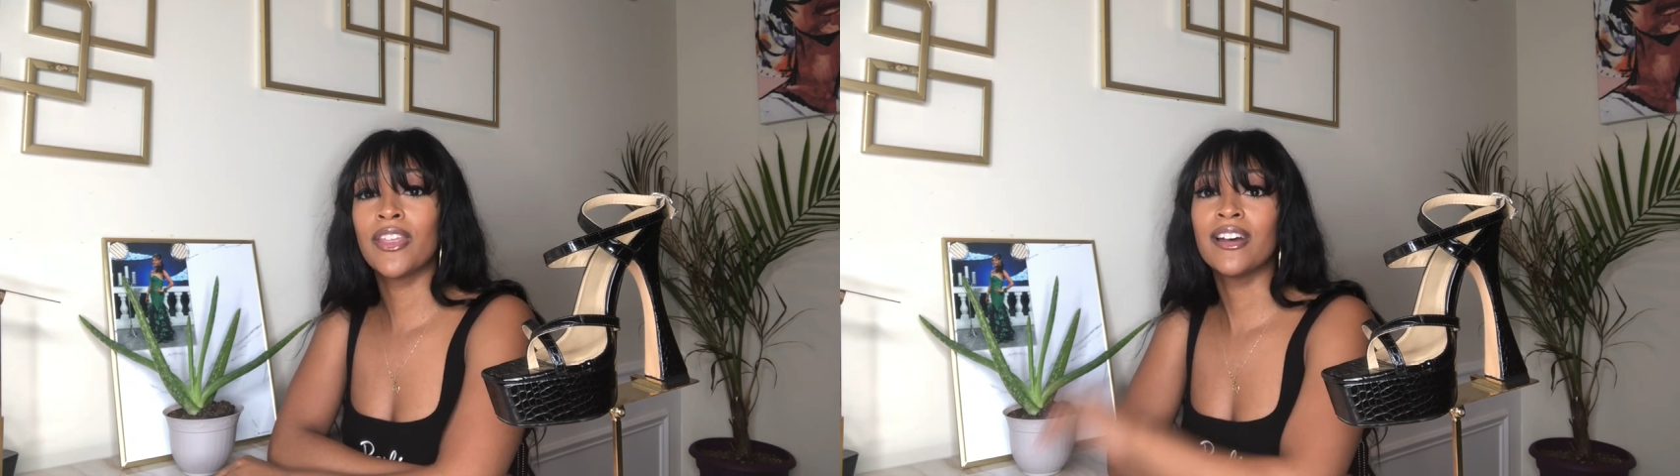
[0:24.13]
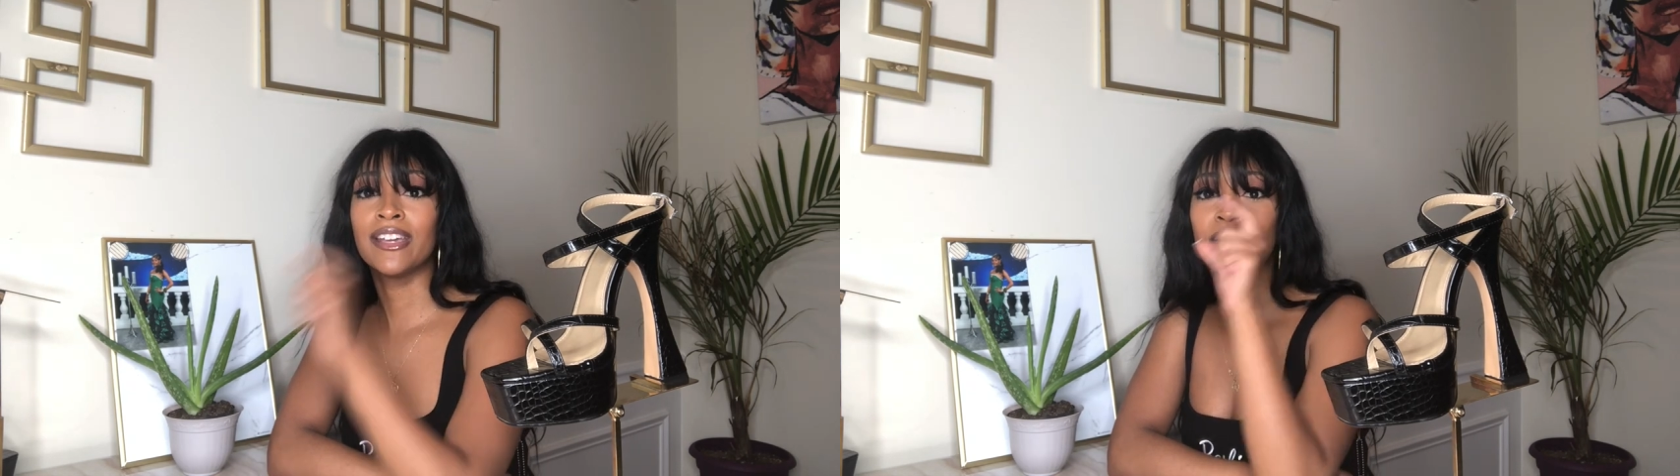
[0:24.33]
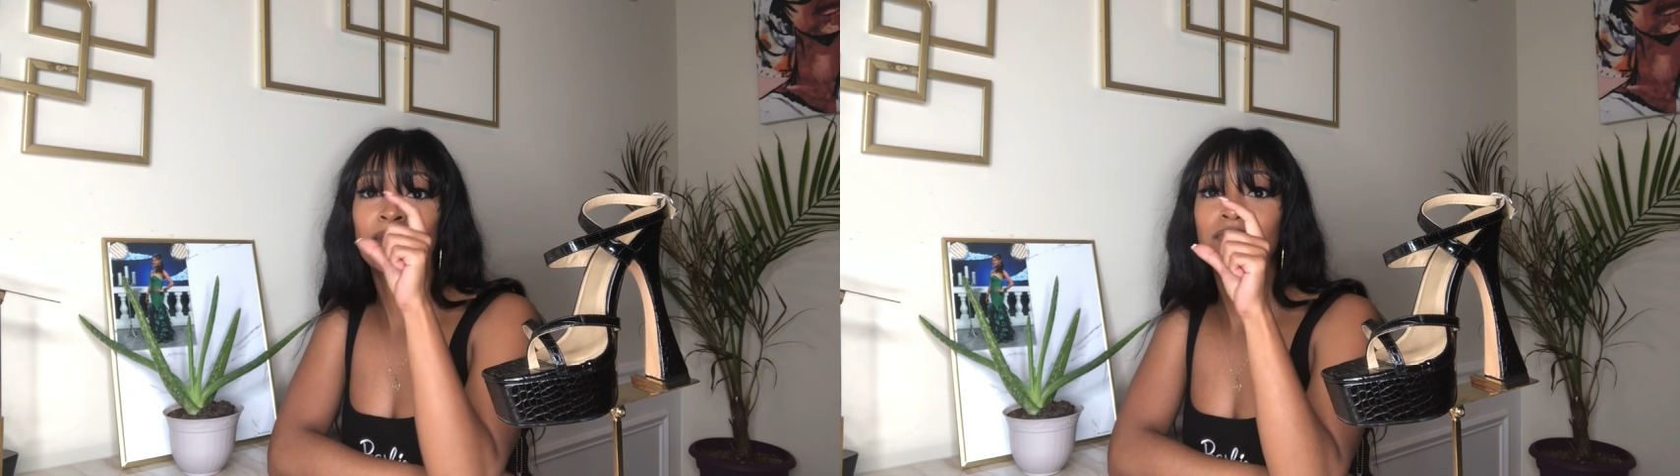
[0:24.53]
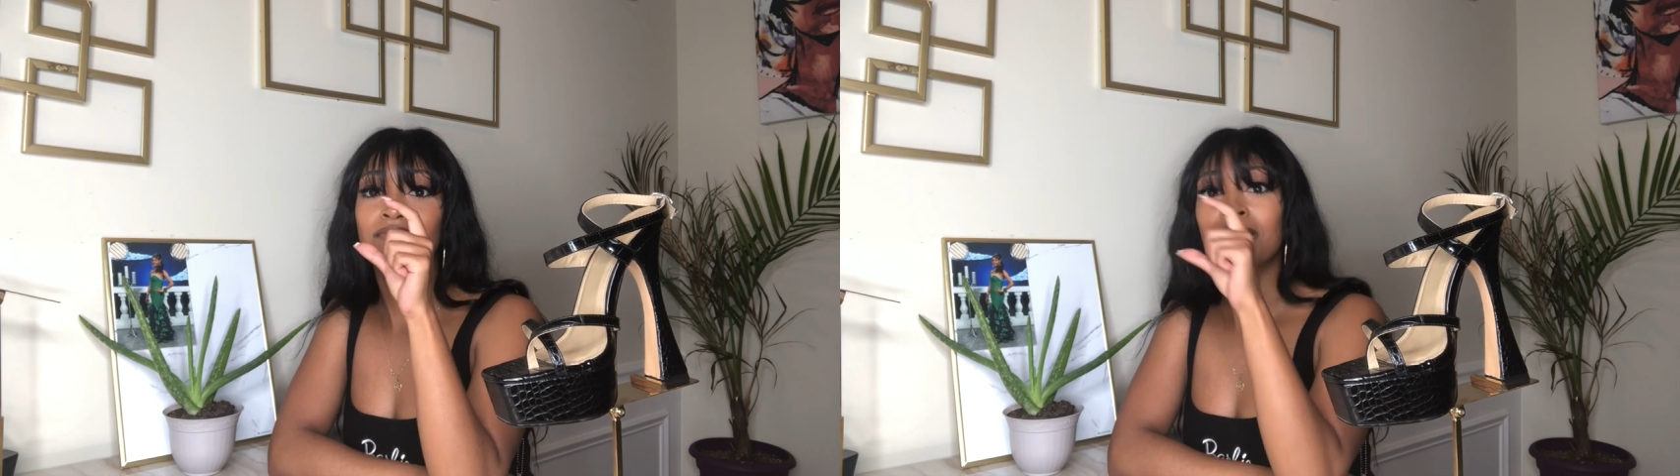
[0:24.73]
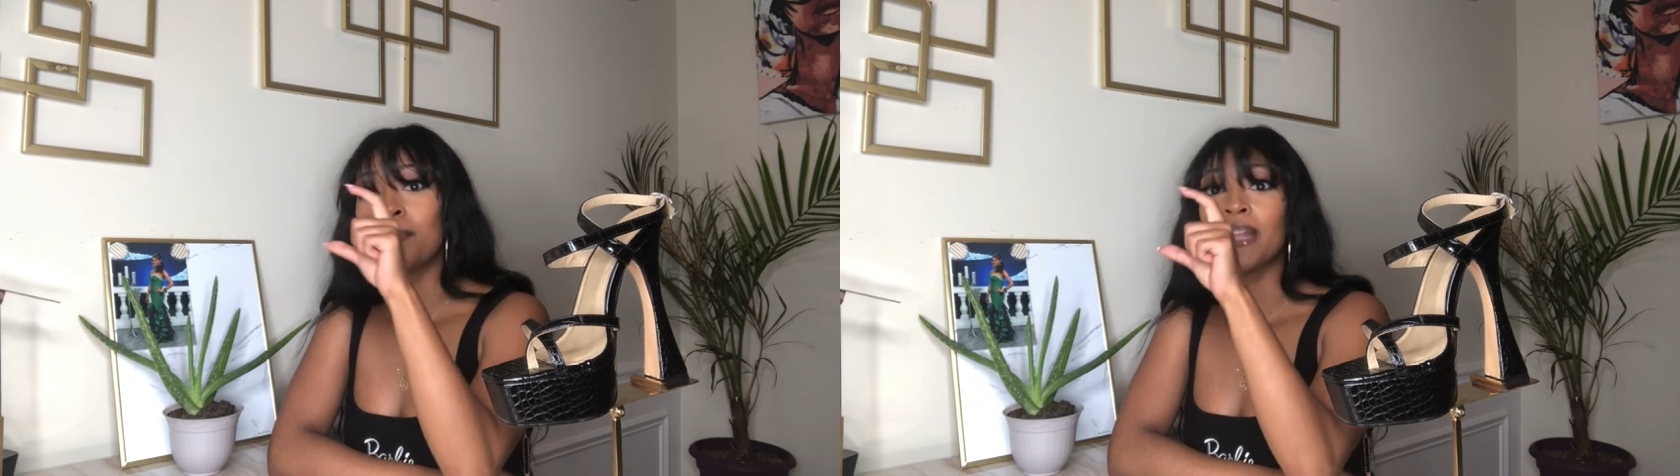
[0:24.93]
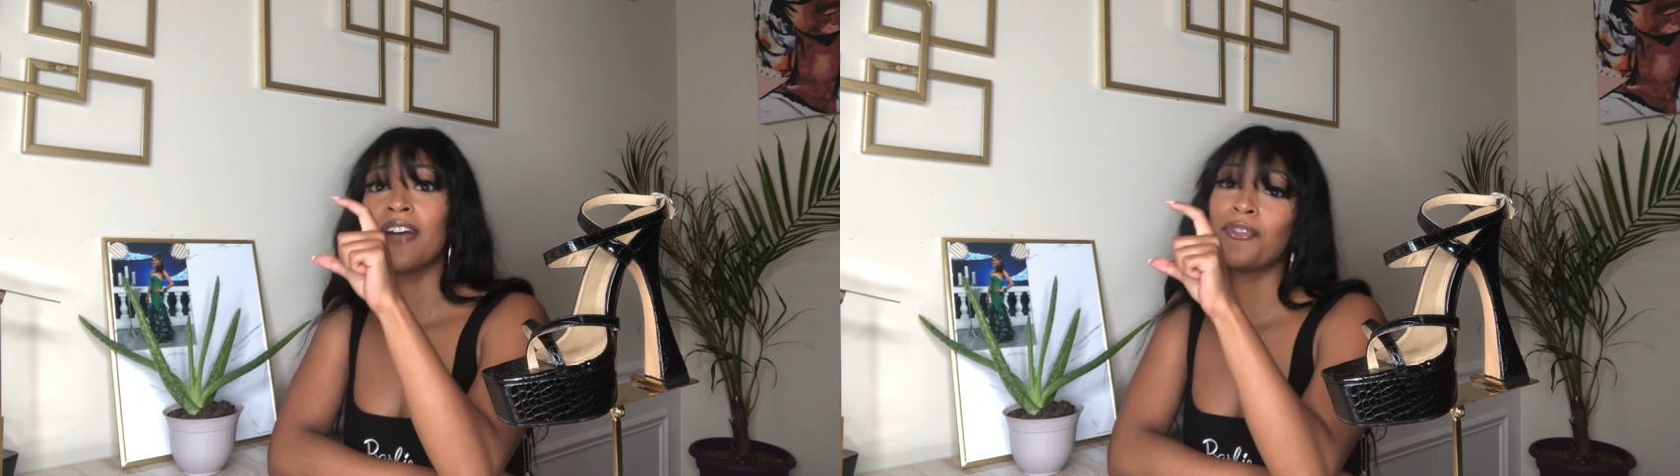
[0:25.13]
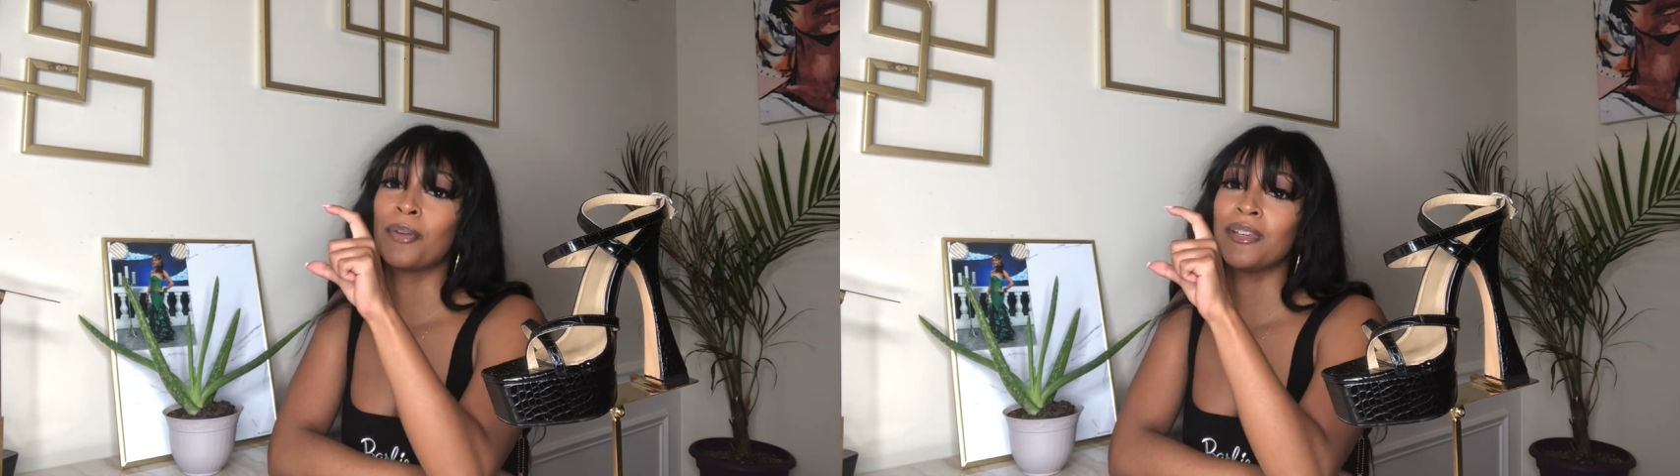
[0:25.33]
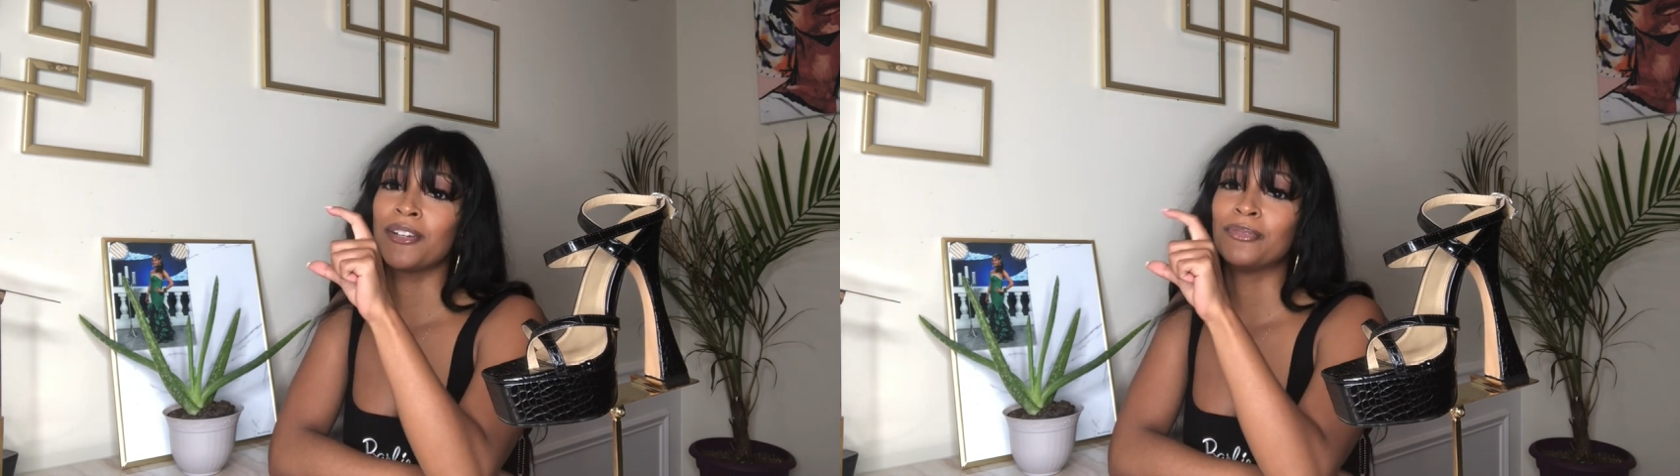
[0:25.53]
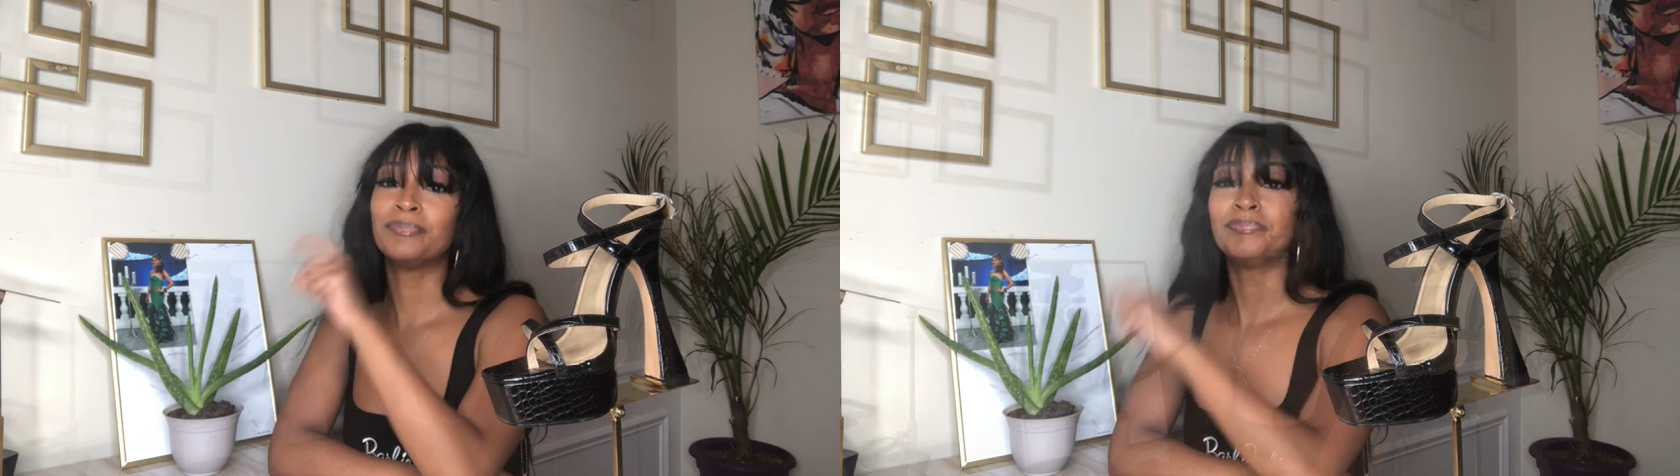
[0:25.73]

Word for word: a heel, a platform heel.